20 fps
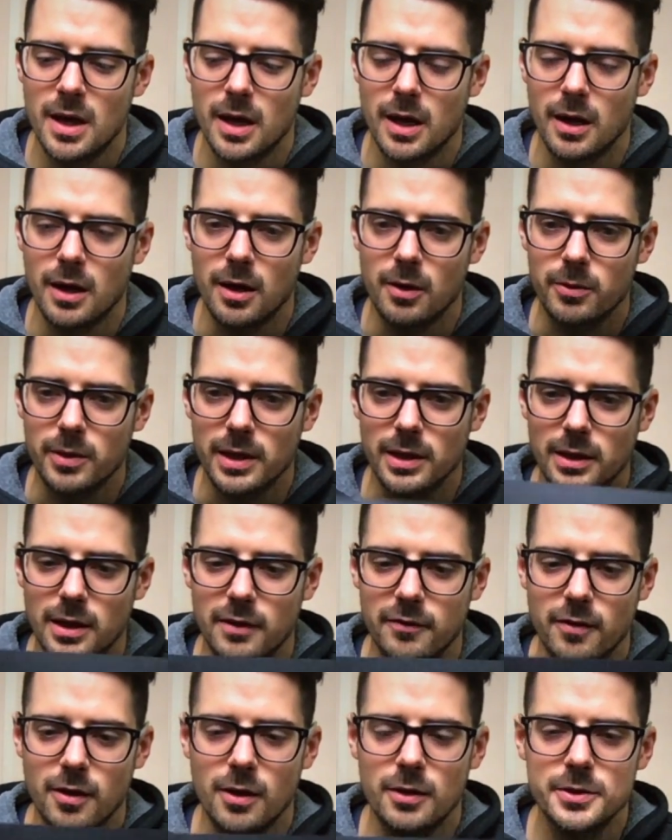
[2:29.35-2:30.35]
What I
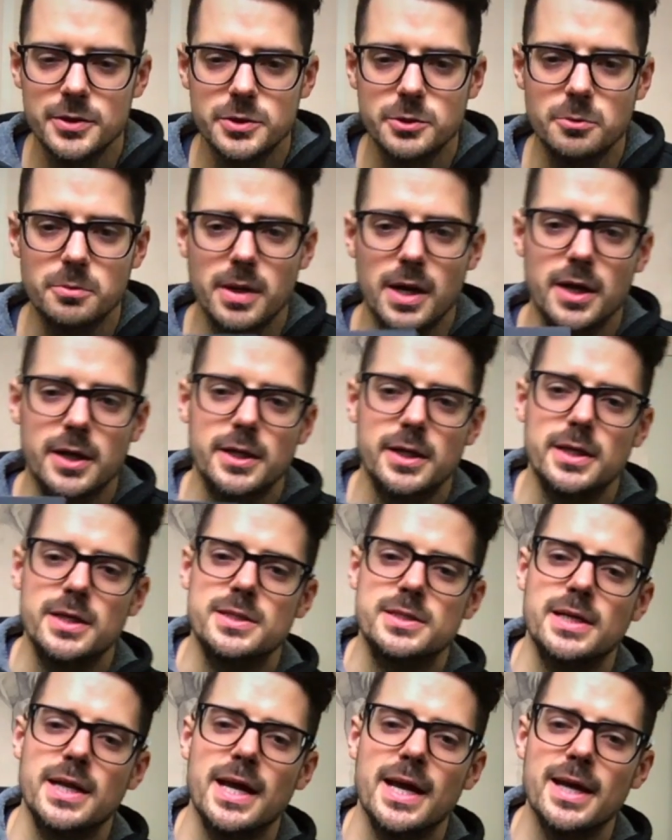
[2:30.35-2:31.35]
love also about it is
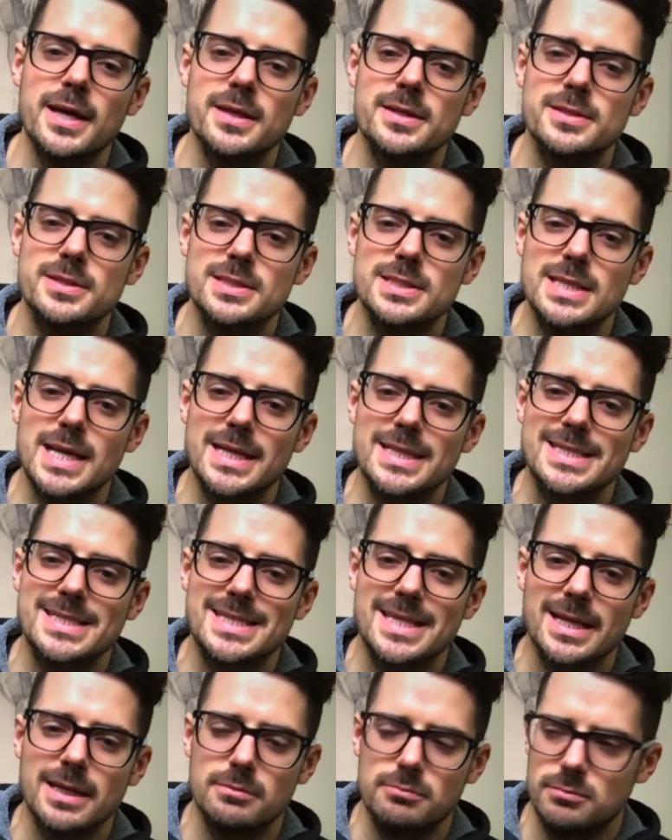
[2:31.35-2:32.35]
it has a nice,
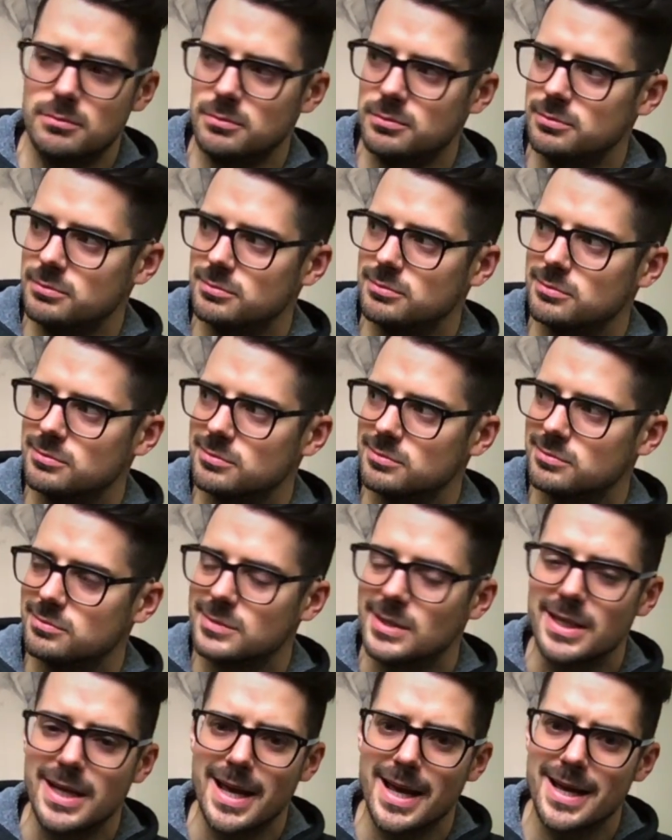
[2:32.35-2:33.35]

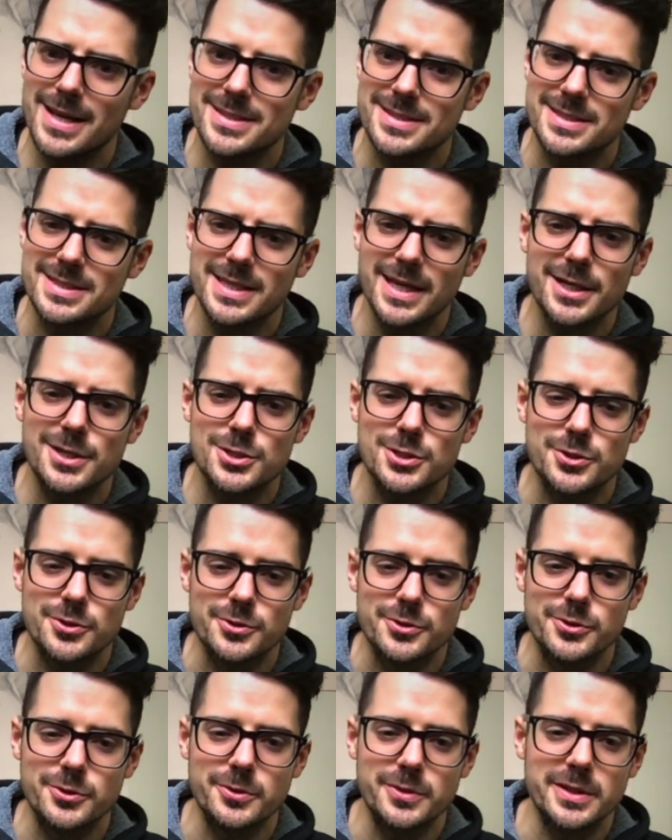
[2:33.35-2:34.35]
it has a texture
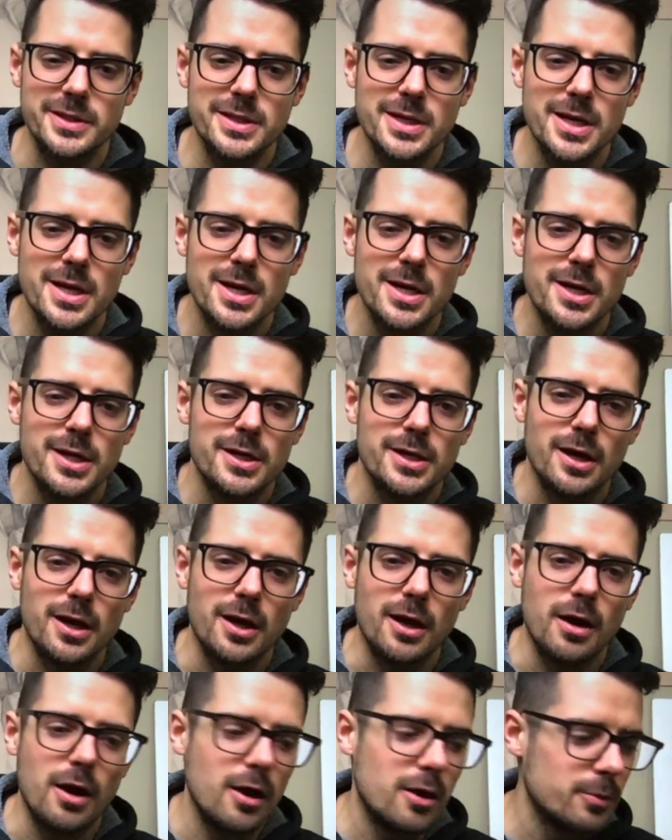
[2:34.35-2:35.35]
to it,
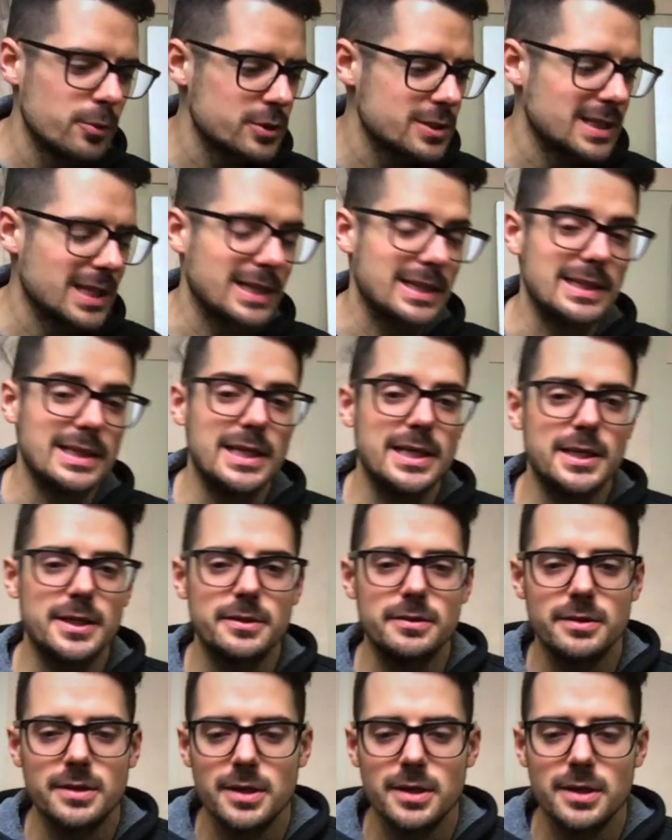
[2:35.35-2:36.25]
almost like linen.